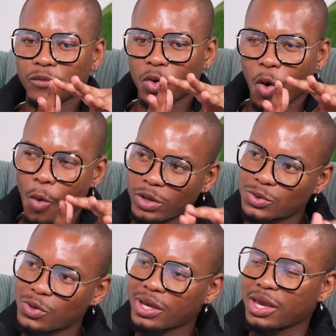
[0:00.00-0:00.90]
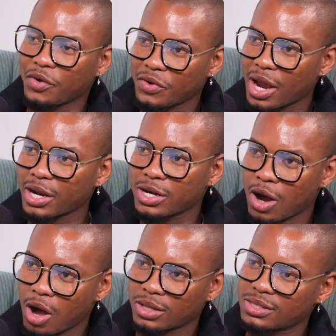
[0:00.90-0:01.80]
go into a career in
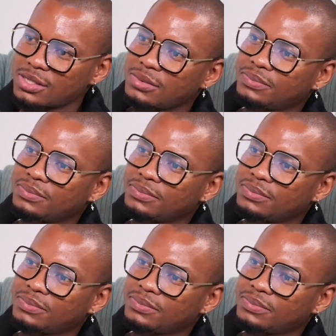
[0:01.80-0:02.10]
arts.